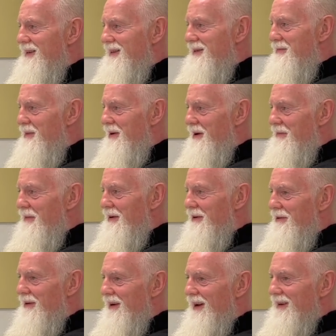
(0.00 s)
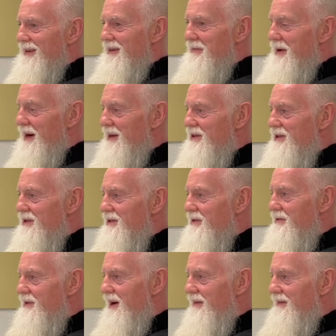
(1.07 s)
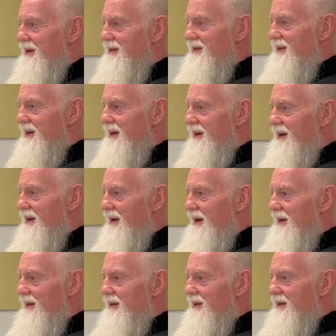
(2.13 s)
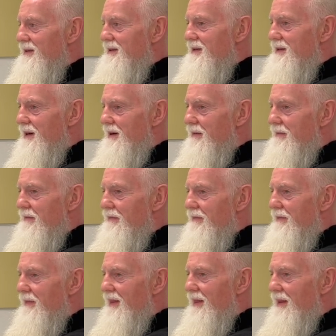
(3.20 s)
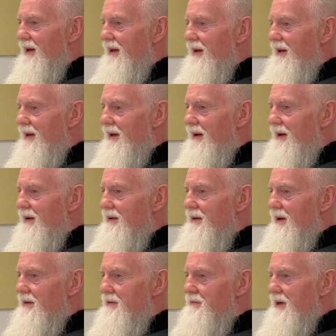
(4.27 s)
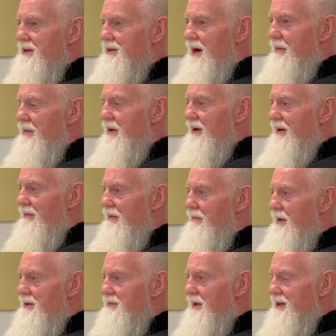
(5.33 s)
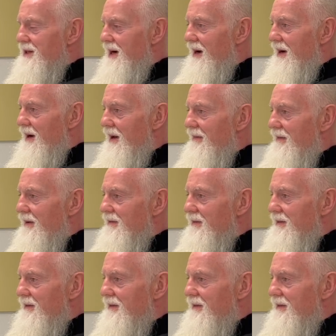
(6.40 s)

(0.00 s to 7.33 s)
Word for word: IT department or an IT manager to drive this. It, it's um, it, it's must up on a much much higher level.